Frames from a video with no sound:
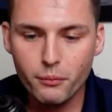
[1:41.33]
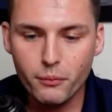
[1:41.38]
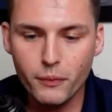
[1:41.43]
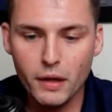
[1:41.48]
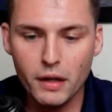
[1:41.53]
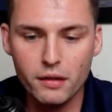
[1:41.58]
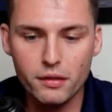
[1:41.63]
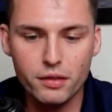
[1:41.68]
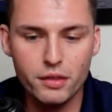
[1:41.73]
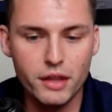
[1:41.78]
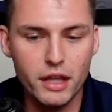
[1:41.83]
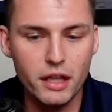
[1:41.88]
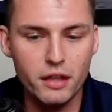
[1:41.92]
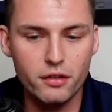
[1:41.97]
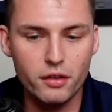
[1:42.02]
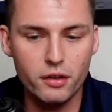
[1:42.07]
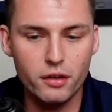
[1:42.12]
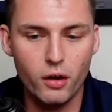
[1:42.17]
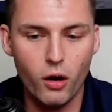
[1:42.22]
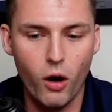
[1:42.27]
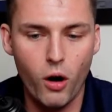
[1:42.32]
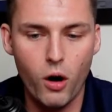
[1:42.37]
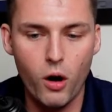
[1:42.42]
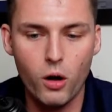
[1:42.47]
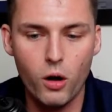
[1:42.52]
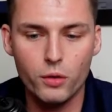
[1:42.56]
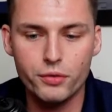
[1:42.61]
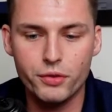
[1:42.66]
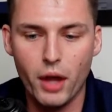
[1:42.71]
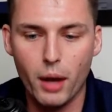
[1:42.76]
These are
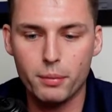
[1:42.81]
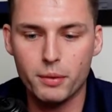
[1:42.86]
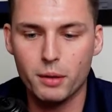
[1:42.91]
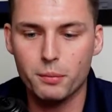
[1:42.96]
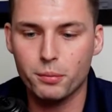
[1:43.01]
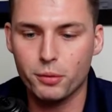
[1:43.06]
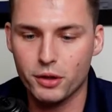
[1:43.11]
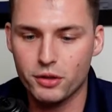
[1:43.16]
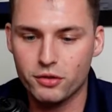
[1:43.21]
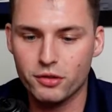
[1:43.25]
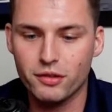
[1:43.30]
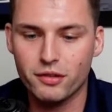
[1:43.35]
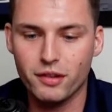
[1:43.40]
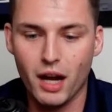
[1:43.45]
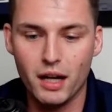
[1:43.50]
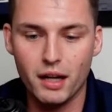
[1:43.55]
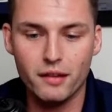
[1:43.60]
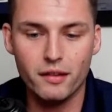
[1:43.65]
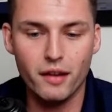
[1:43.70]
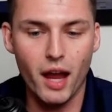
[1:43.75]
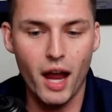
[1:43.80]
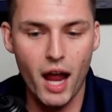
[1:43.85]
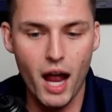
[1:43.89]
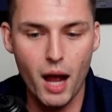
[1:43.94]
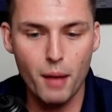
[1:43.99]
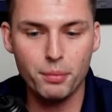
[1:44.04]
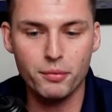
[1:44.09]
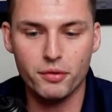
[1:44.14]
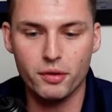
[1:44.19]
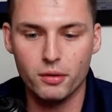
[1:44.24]
all depth completion signings.
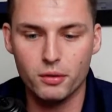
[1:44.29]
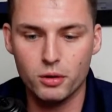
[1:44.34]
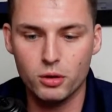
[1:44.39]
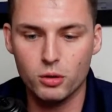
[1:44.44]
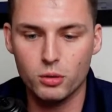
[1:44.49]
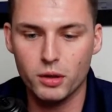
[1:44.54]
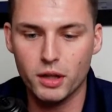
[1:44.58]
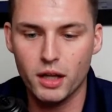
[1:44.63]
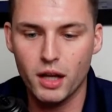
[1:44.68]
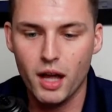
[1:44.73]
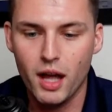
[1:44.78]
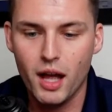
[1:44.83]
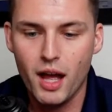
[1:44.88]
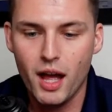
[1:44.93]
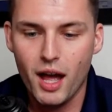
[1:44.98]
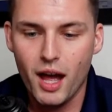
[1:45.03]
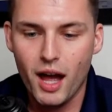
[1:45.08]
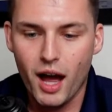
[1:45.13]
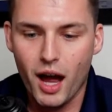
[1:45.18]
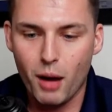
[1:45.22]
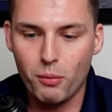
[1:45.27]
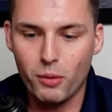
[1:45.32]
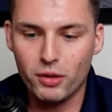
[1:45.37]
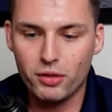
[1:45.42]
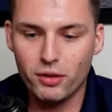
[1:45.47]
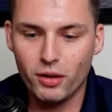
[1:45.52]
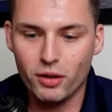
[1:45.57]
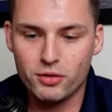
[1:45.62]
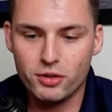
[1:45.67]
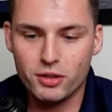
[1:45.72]
Absolutely. I'm with
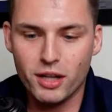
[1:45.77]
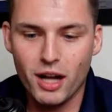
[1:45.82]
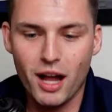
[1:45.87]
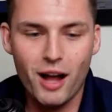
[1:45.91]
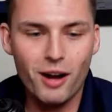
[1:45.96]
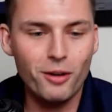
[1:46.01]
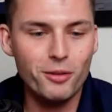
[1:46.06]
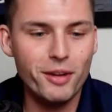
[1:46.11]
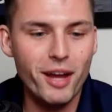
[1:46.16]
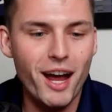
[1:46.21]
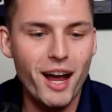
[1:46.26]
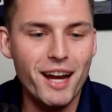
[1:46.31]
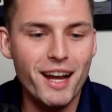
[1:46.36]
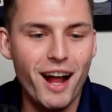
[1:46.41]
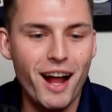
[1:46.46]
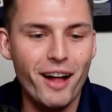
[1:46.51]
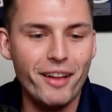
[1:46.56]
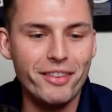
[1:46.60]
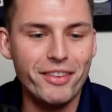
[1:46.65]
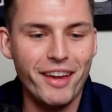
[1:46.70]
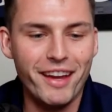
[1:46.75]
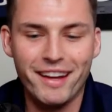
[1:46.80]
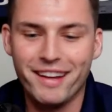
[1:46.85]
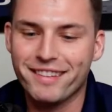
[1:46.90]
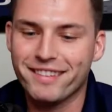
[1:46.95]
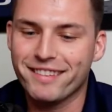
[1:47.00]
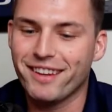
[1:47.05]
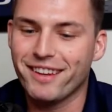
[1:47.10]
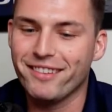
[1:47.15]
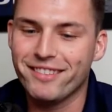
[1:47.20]
you on Chicago nine. I'll take
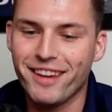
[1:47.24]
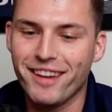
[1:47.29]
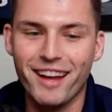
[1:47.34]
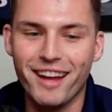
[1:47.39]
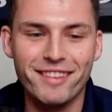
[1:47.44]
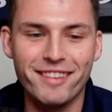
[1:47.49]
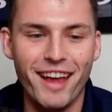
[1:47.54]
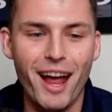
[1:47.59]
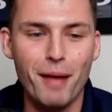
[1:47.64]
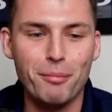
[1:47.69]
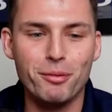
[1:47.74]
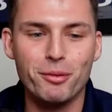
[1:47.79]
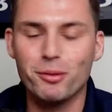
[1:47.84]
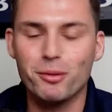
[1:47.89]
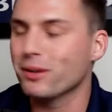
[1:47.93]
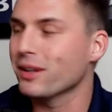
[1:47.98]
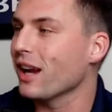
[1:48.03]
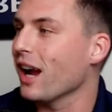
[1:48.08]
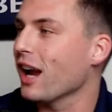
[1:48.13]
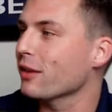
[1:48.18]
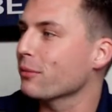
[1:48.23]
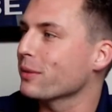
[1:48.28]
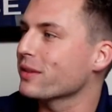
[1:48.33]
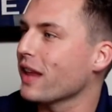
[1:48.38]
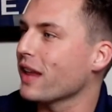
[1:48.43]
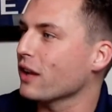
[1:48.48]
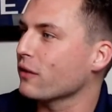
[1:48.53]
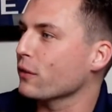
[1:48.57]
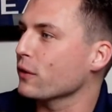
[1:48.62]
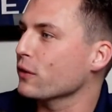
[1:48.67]
it sometimes. Absolutely, guys. But
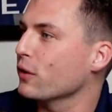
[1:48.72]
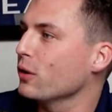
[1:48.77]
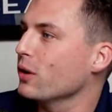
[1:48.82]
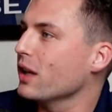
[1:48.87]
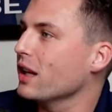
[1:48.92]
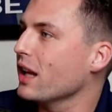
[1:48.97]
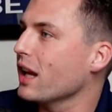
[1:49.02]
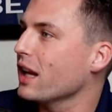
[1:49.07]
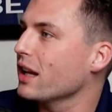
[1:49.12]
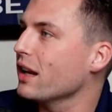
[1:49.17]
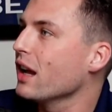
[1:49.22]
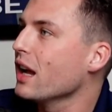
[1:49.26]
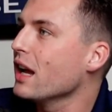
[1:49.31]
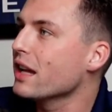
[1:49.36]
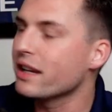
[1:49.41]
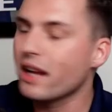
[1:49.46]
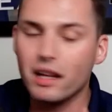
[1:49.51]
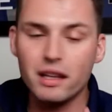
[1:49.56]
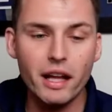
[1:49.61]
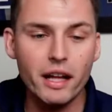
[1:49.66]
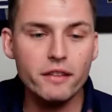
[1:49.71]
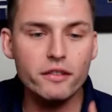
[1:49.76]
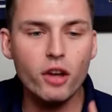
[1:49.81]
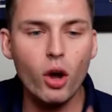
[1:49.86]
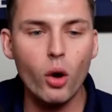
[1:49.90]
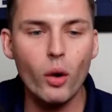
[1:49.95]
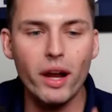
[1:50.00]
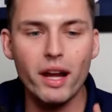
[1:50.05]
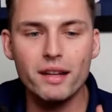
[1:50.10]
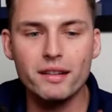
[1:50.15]
thanks for tuning in. Now, let's
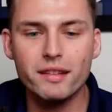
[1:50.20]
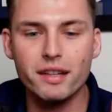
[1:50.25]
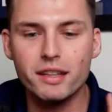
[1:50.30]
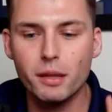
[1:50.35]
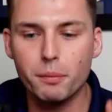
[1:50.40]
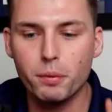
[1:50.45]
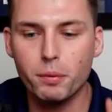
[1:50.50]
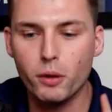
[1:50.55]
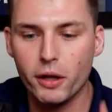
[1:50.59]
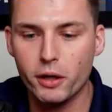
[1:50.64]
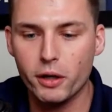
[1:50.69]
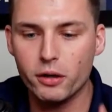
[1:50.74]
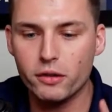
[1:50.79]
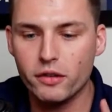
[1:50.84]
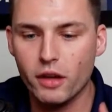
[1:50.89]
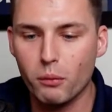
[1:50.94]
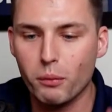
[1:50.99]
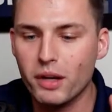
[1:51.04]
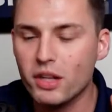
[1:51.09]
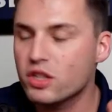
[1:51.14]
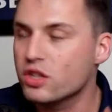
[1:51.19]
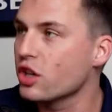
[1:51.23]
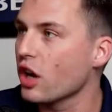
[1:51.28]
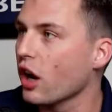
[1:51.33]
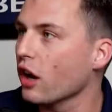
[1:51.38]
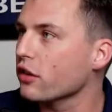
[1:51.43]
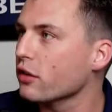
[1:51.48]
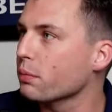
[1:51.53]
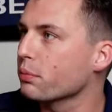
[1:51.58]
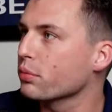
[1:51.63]
go into the players that we
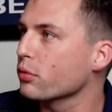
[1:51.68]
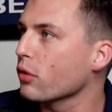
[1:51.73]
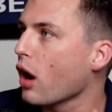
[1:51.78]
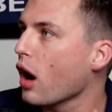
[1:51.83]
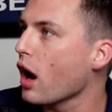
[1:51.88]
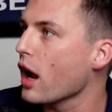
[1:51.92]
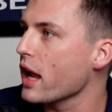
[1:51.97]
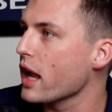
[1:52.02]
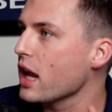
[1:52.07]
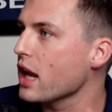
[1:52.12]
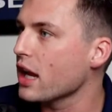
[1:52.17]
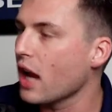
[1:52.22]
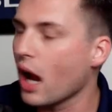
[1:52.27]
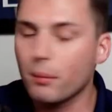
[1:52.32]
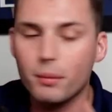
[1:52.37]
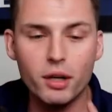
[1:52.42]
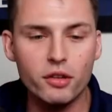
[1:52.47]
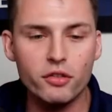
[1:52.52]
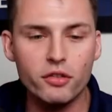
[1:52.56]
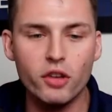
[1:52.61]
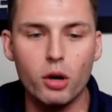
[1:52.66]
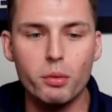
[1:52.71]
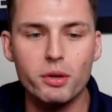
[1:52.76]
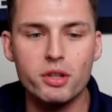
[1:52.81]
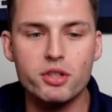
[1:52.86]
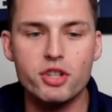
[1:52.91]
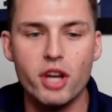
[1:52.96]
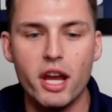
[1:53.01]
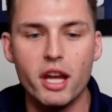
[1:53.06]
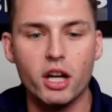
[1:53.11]
just brought in. I'm going to start
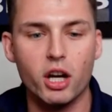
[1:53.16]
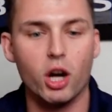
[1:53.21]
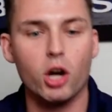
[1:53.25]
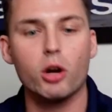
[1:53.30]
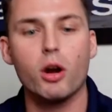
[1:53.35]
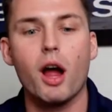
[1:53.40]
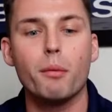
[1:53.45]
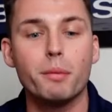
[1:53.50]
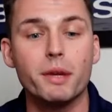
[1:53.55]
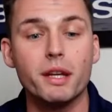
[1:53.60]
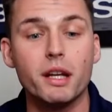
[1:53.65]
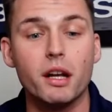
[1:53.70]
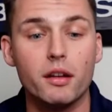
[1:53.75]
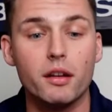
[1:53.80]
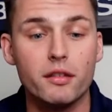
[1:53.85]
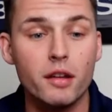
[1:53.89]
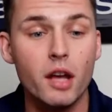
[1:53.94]
with Jake Curhan because